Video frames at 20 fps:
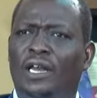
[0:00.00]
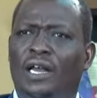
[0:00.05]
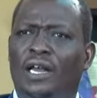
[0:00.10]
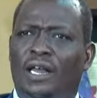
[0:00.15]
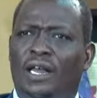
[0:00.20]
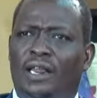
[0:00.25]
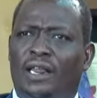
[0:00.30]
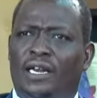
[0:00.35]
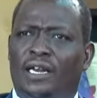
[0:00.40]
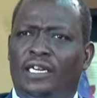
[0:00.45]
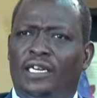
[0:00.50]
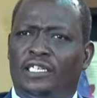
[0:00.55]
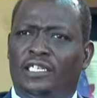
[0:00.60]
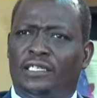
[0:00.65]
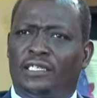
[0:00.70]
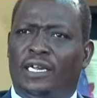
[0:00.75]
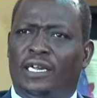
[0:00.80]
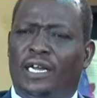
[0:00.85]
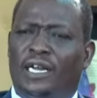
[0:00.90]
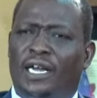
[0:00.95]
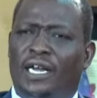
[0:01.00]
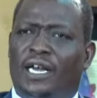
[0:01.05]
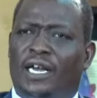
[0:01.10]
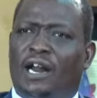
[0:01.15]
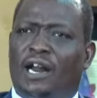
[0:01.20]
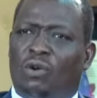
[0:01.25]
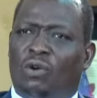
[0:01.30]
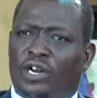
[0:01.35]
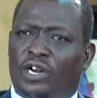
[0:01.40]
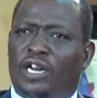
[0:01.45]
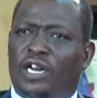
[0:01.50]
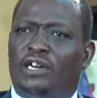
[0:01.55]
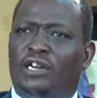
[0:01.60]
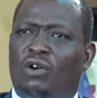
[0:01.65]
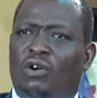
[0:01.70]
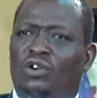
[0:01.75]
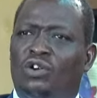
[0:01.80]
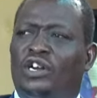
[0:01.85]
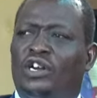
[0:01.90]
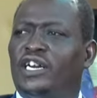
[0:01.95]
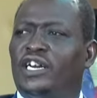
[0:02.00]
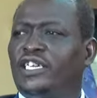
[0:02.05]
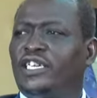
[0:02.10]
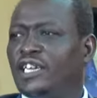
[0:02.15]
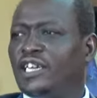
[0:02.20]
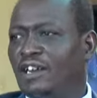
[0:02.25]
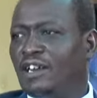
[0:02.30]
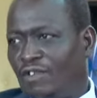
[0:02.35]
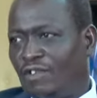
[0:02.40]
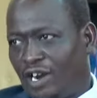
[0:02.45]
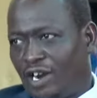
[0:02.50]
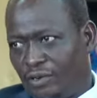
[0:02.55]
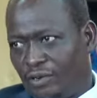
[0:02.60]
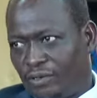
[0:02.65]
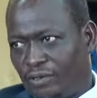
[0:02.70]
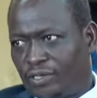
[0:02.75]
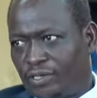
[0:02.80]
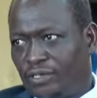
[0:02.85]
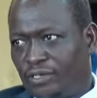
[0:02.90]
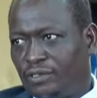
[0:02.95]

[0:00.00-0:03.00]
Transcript: that is grounded on Christian values.